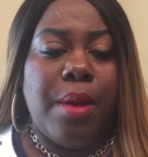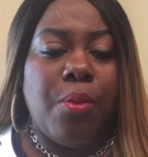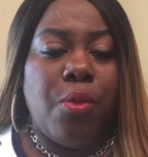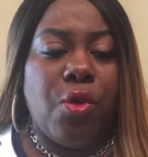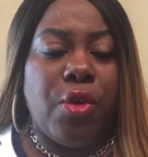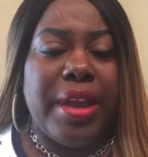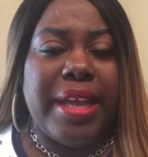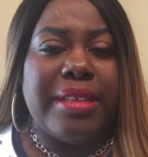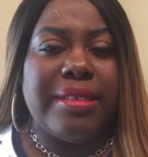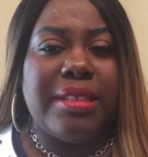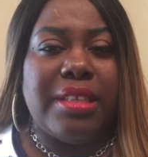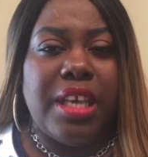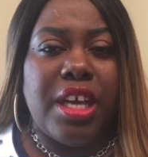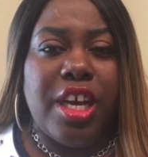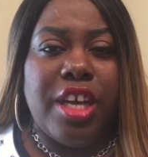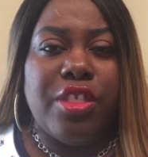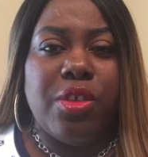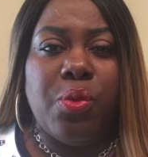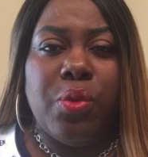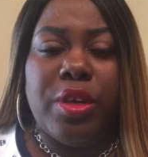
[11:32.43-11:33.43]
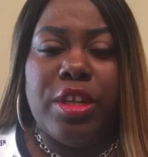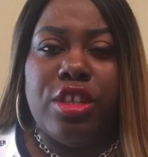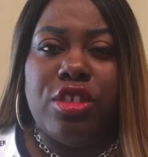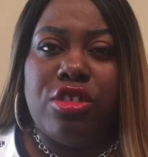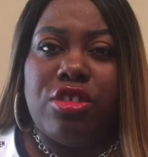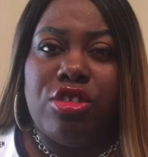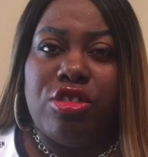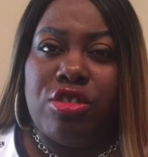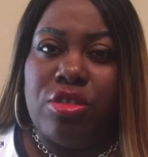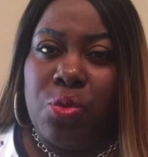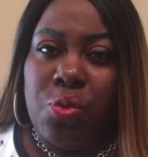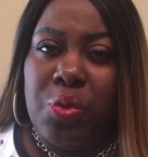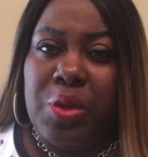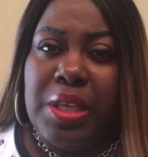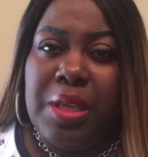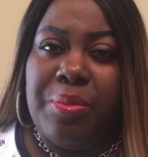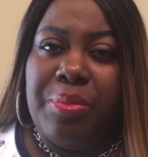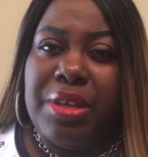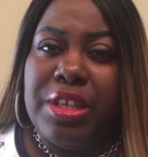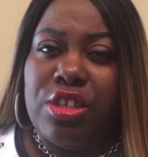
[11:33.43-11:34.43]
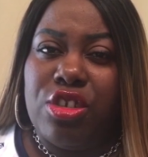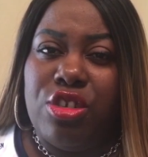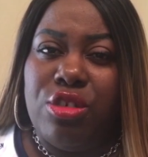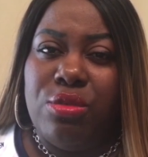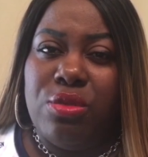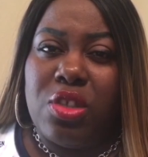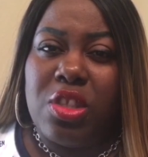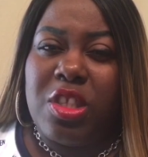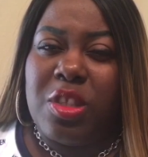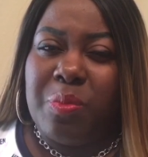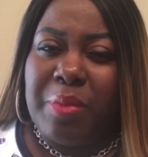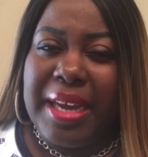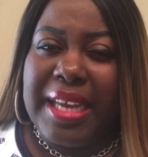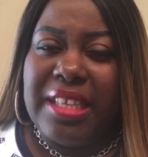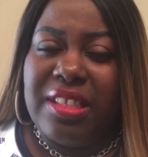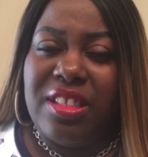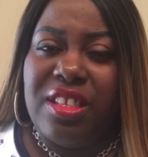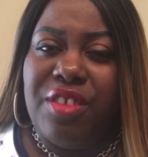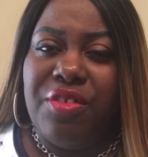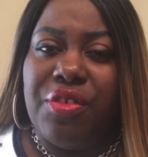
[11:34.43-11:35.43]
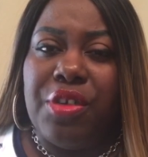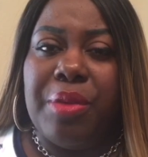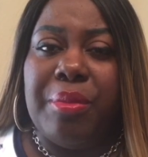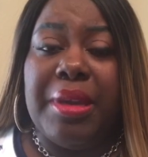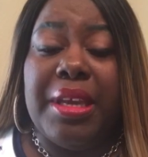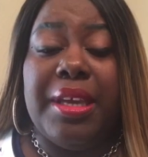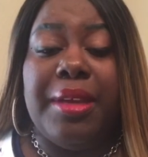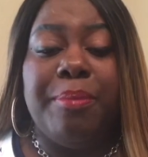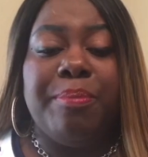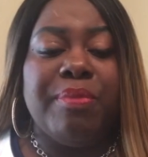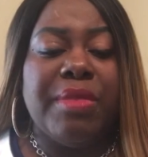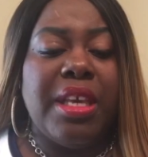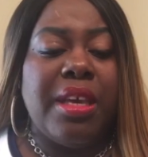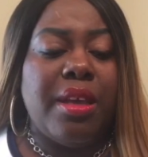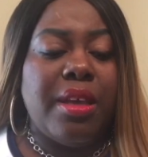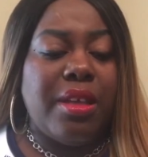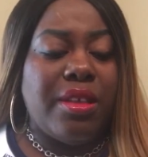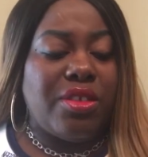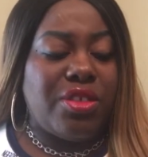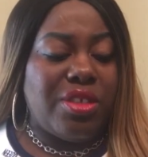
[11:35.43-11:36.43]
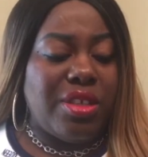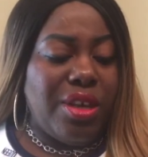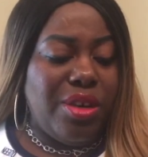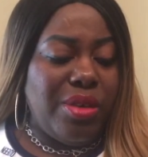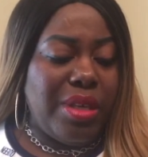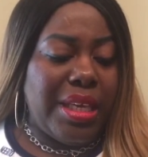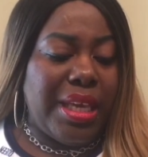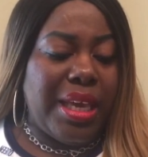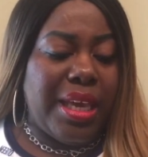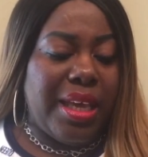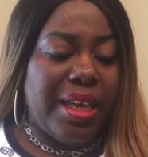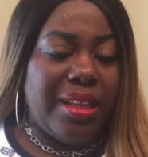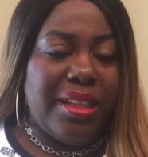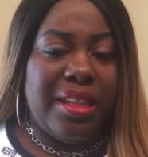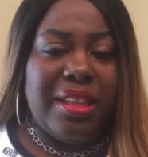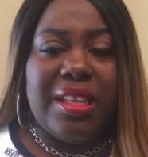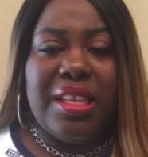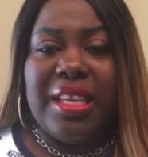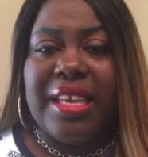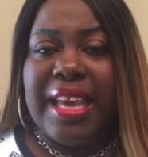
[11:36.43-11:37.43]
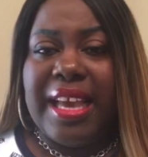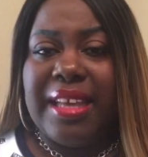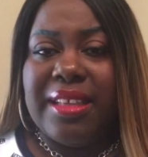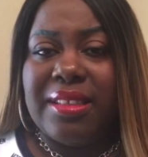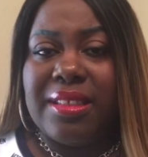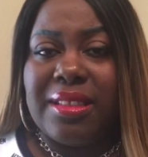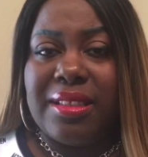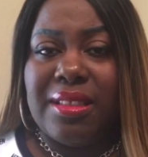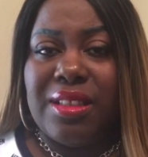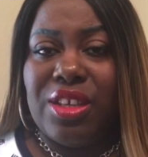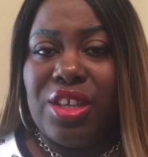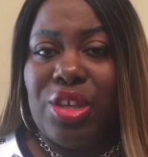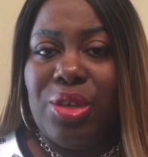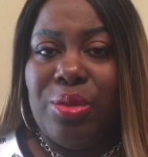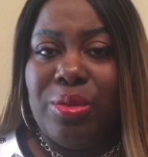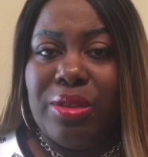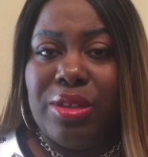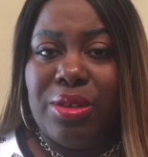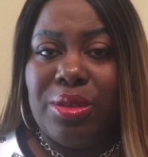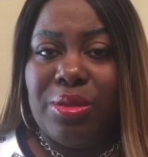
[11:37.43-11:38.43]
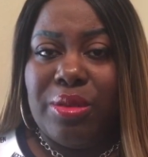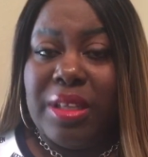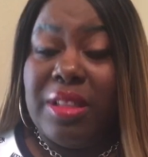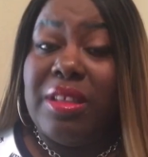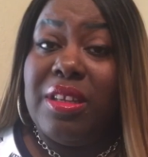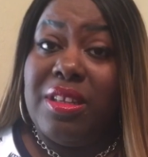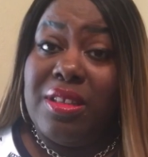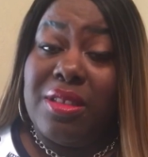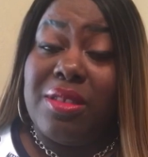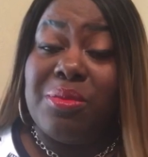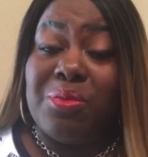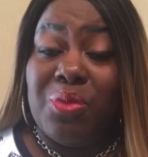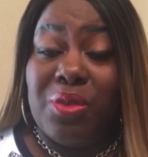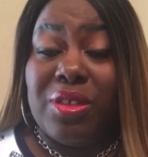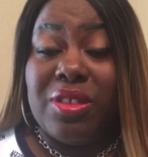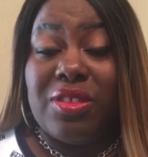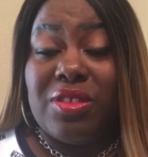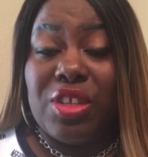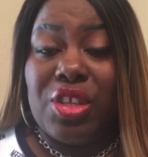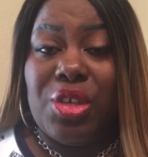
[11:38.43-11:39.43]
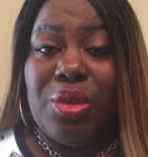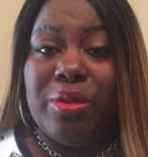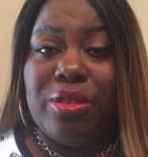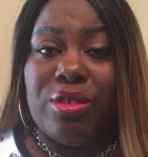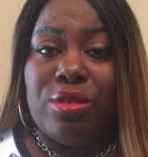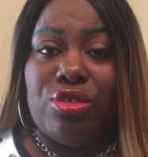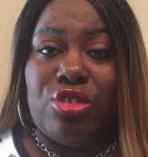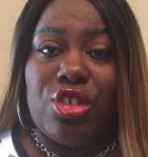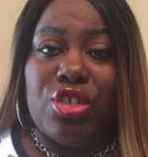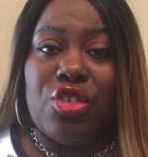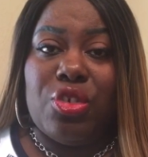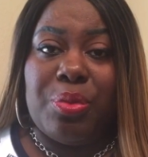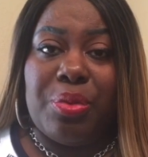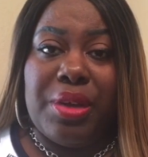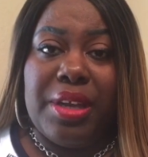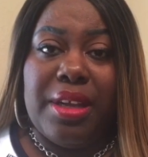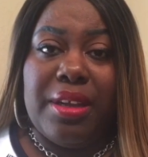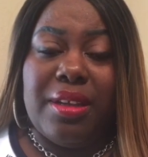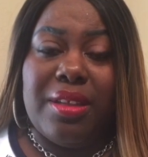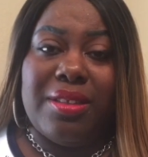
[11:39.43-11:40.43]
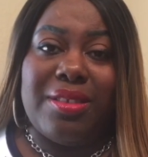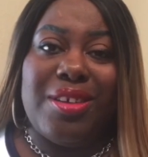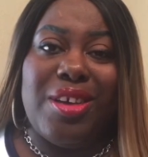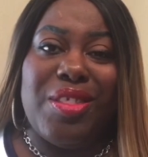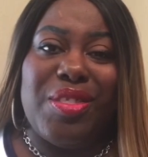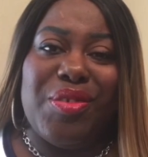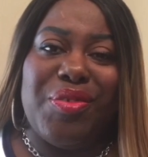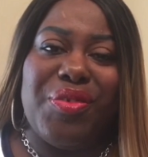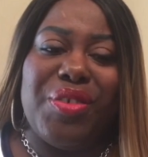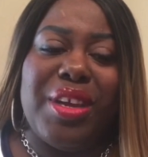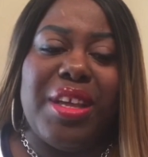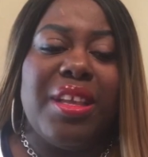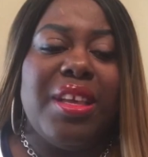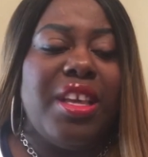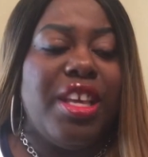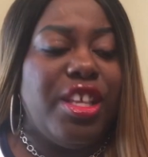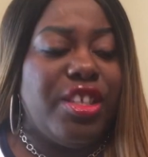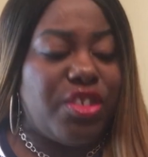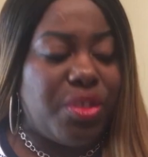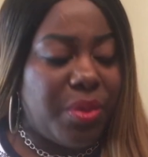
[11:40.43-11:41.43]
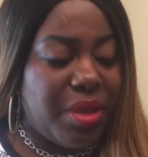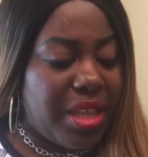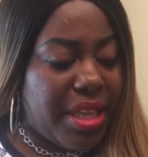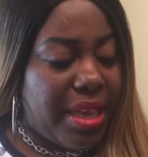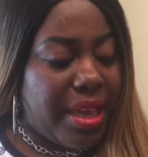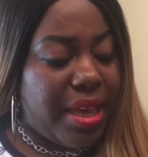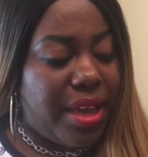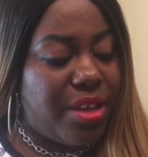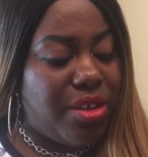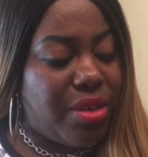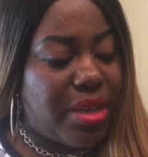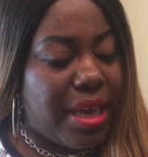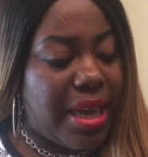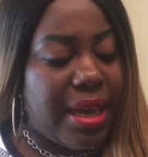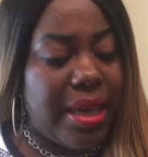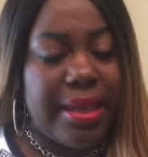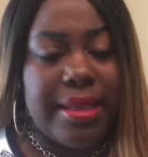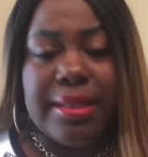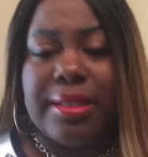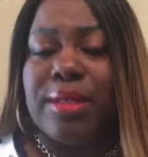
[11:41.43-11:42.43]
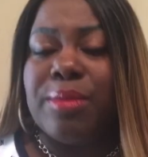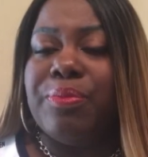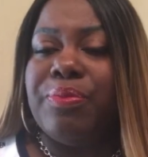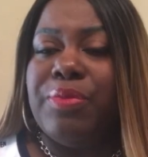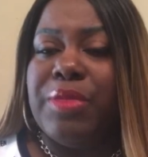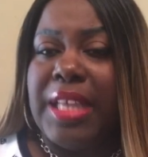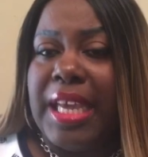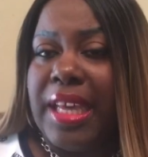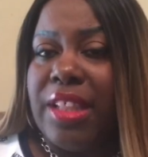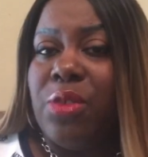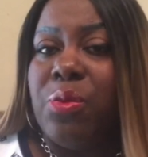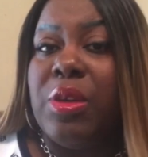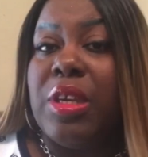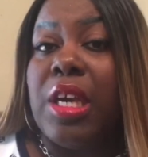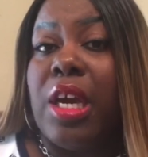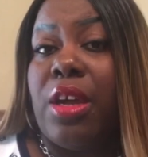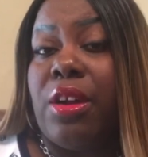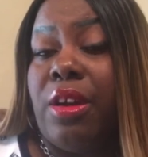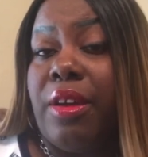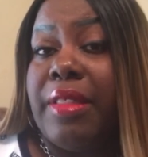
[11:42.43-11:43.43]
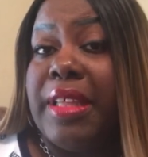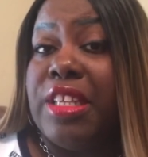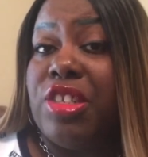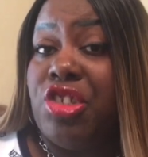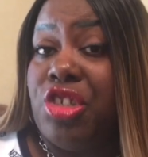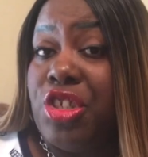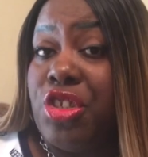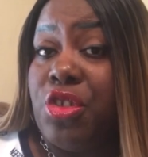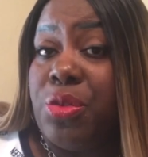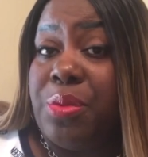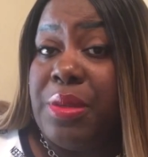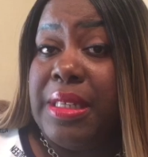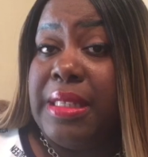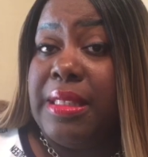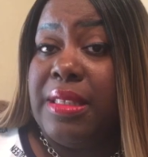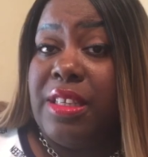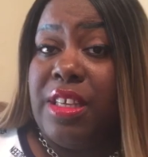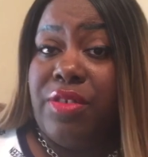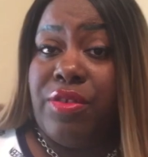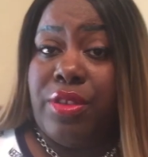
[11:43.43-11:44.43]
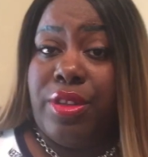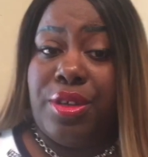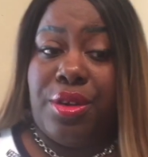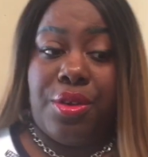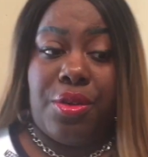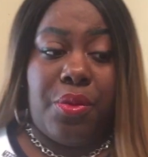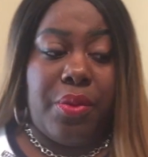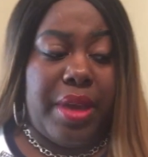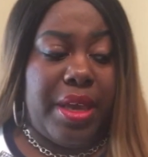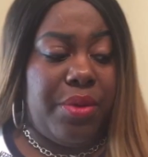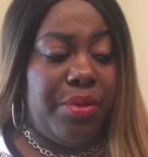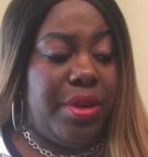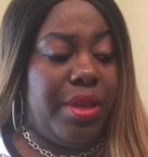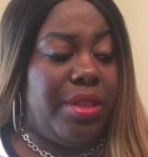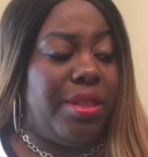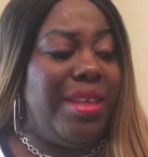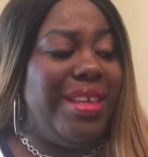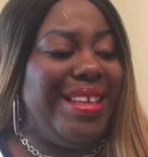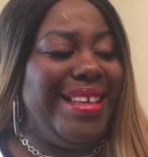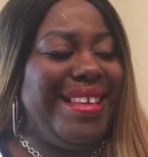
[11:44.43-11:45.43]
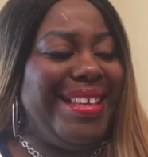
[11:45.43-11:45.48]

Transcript: whereas the other one is just a wee bit too spicy for me. So yeah, and then he has the cute little, and then it's the cute little gingerbread is on the front. So anyhow, you guys, now that we got all that gingerbread stuff cleared away with,